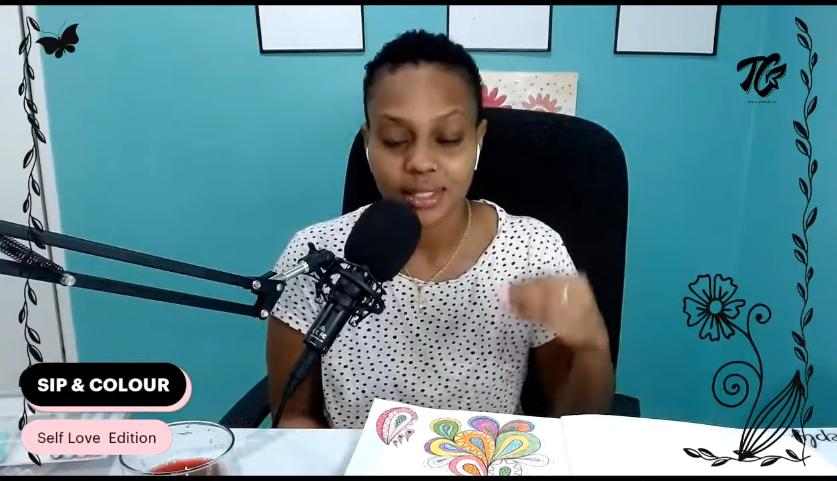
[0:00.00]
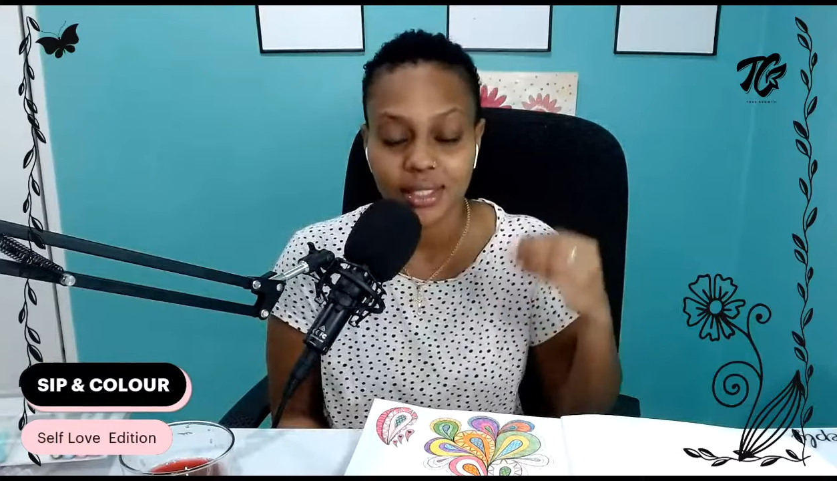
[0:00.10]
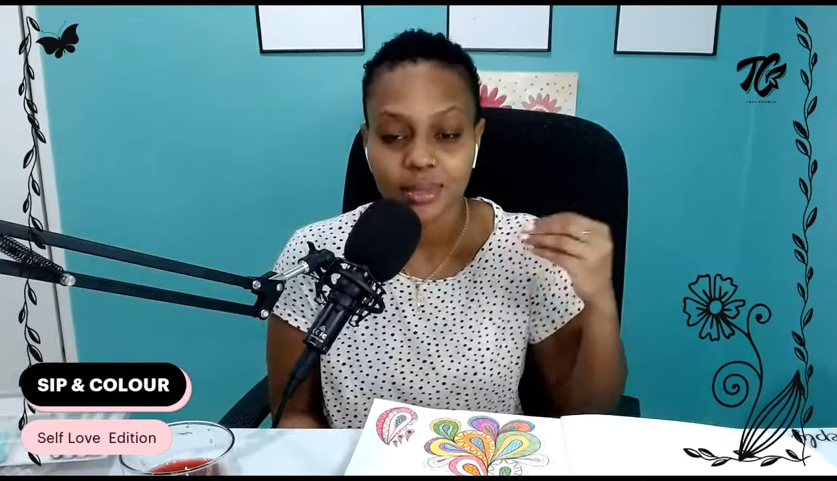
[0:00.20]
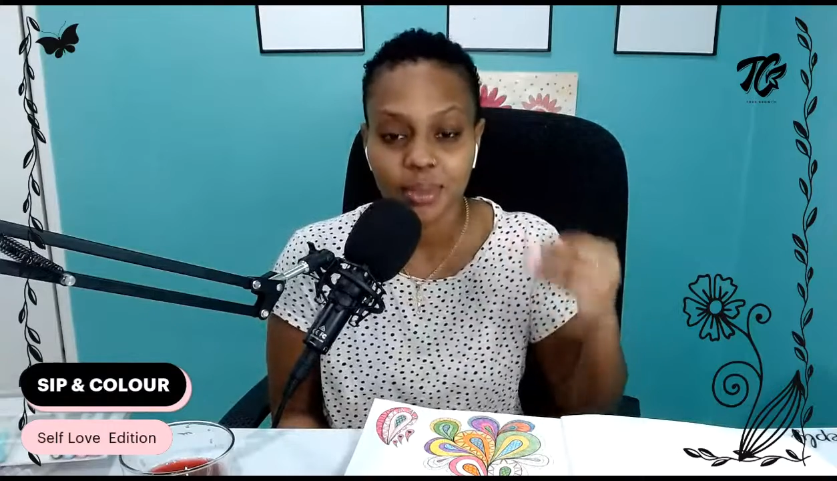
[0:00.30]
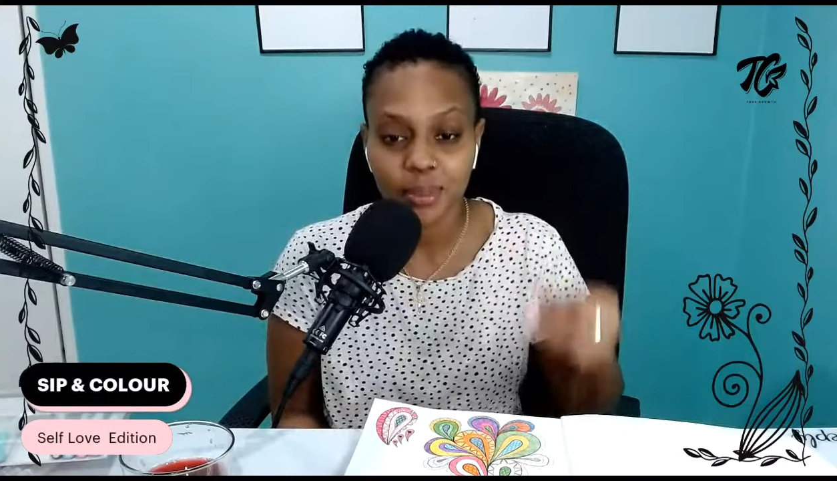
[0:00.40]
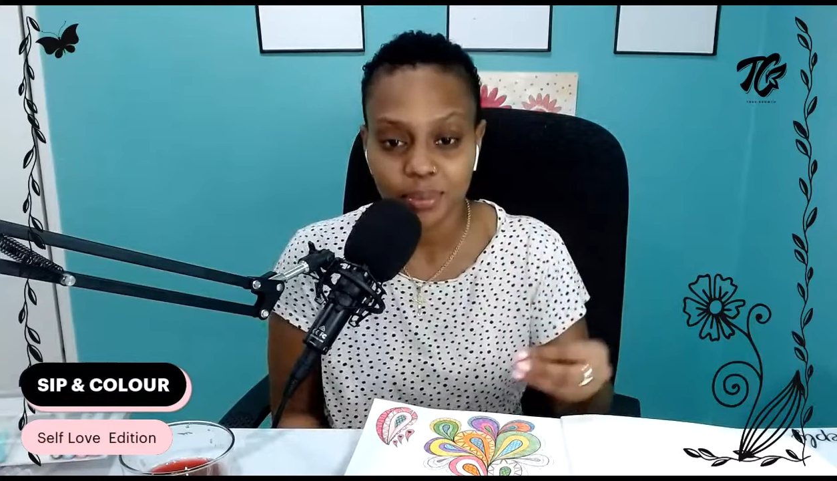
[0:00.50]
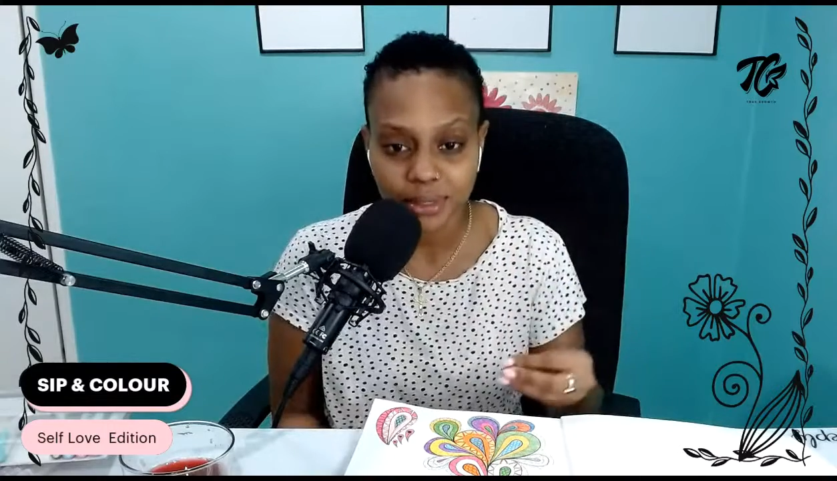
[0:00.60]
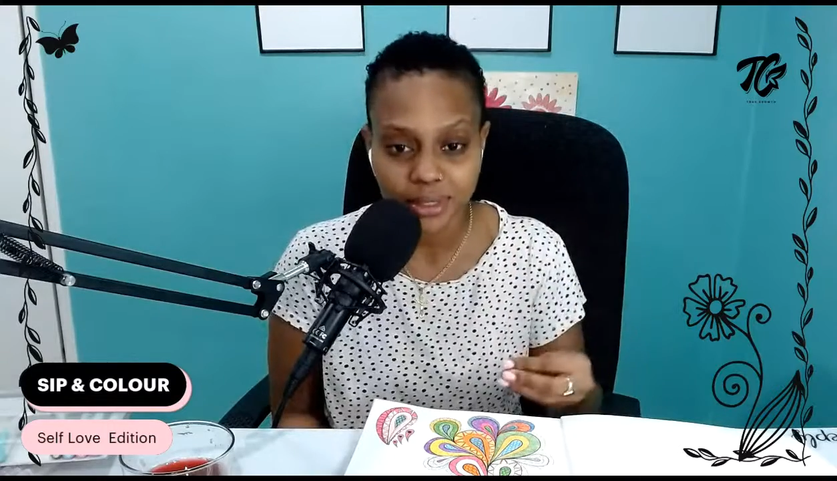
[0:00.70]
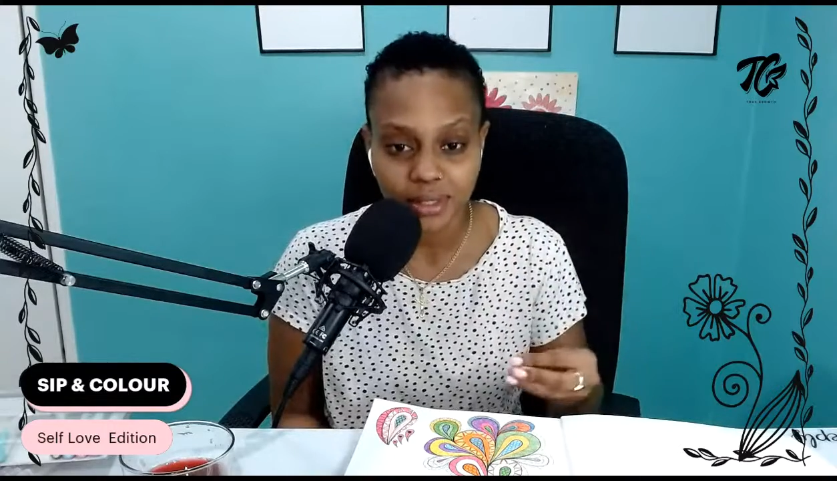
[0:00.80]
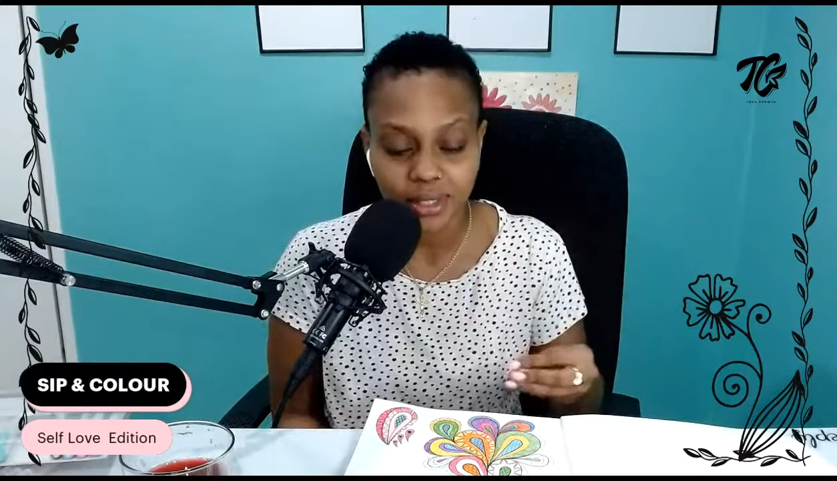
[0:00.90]
It's
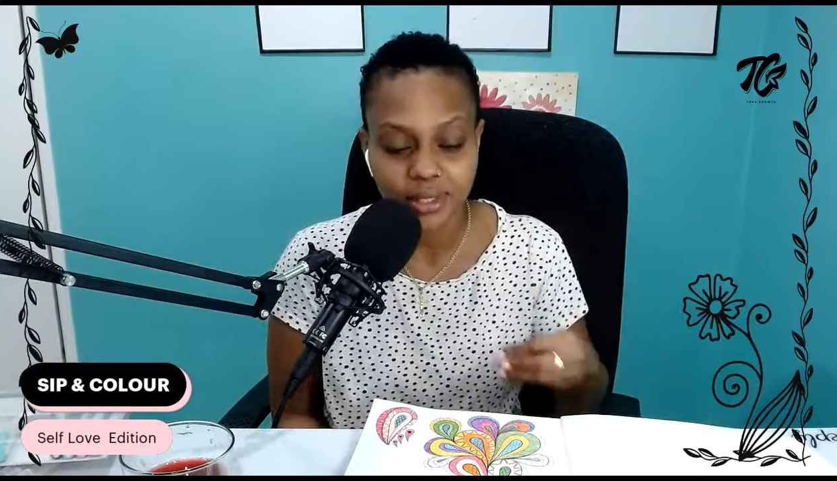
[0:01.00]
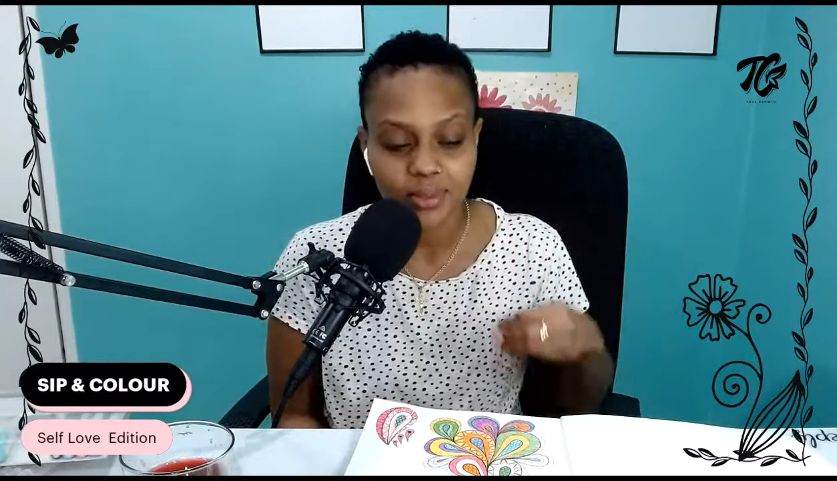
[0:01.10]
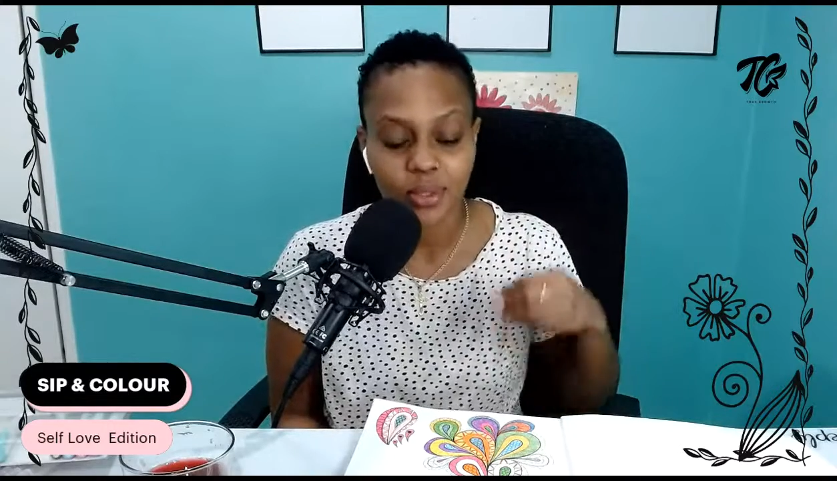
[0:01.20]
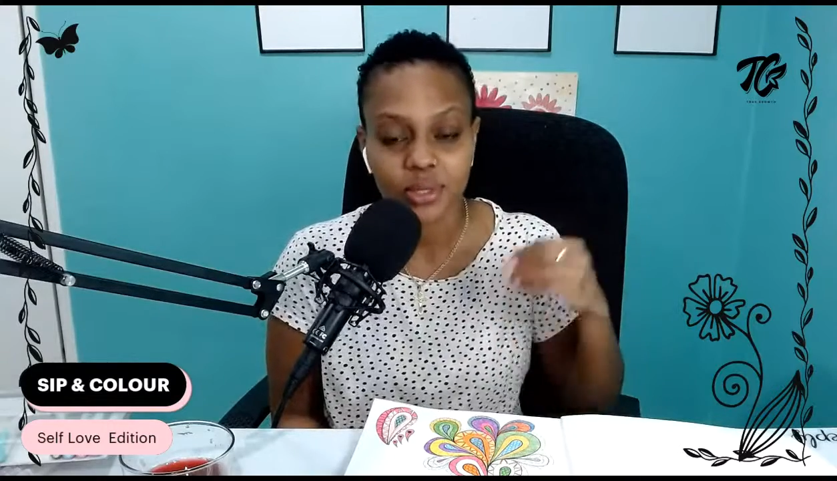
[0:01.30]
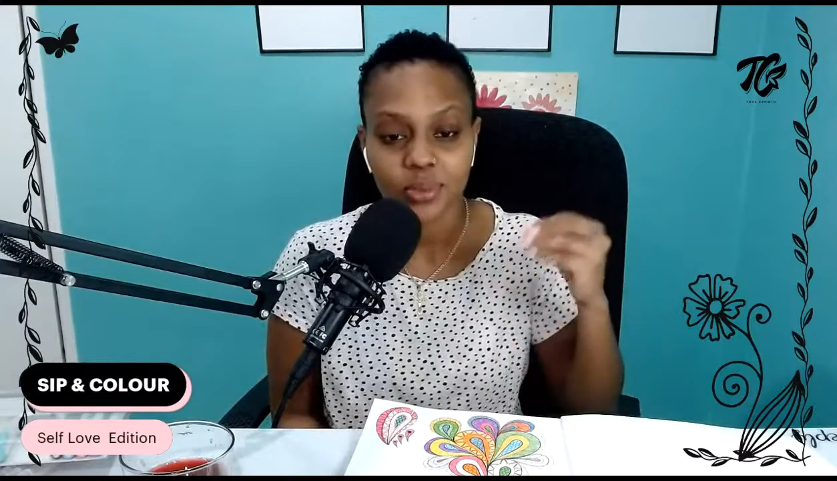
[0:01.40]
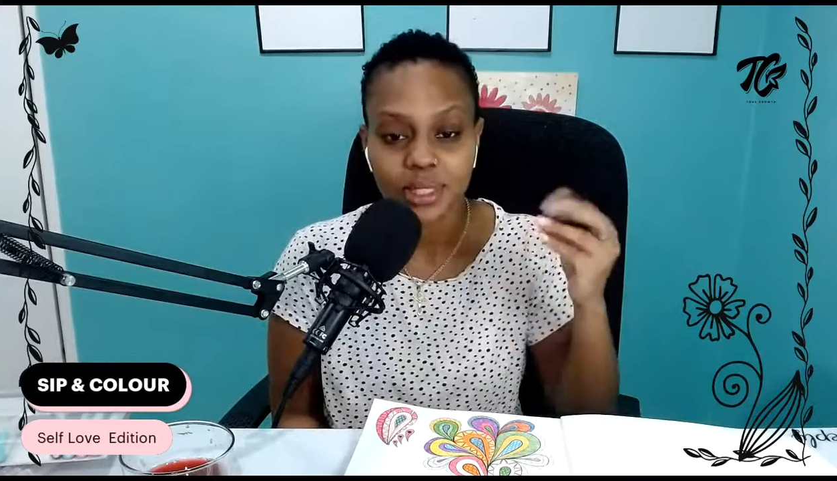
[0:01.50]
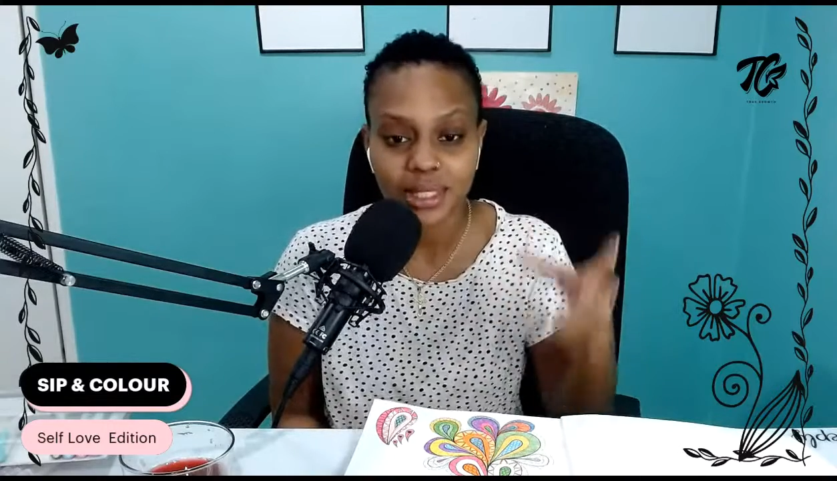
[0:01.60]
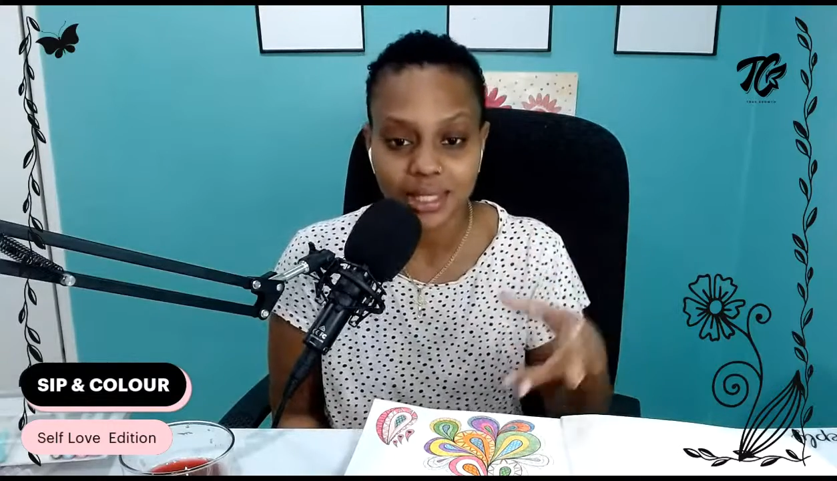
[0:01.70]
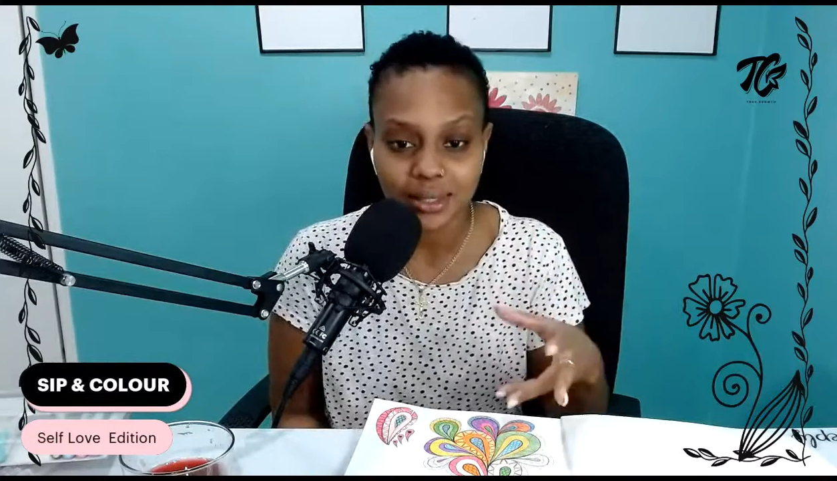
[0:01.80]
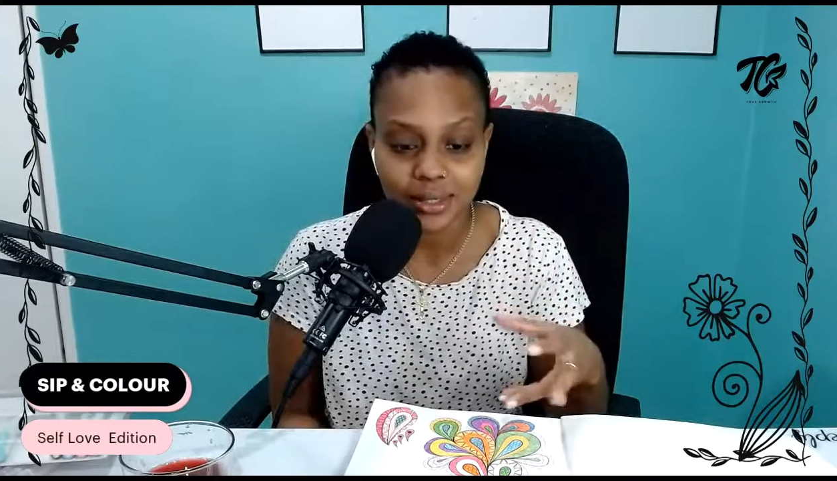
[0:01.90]
people, it's what we
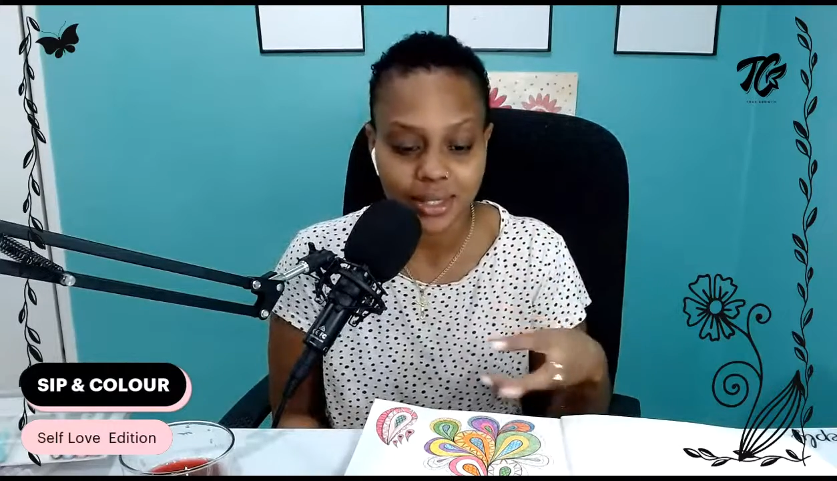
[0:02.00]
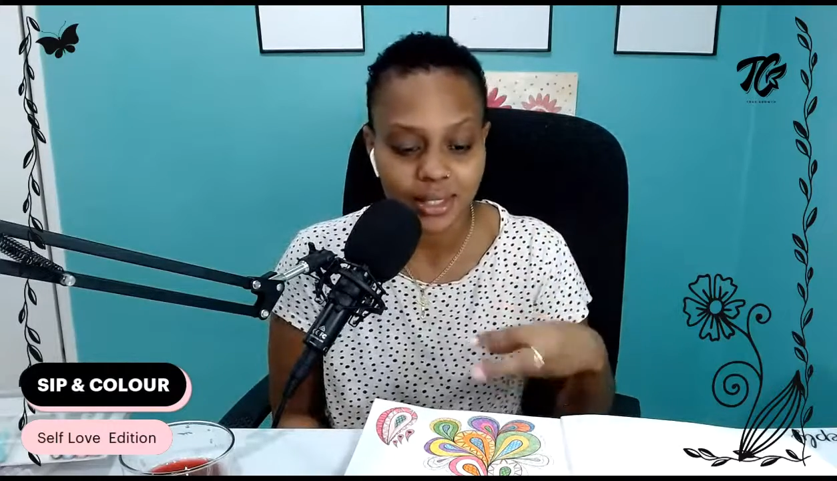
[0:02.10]
eat,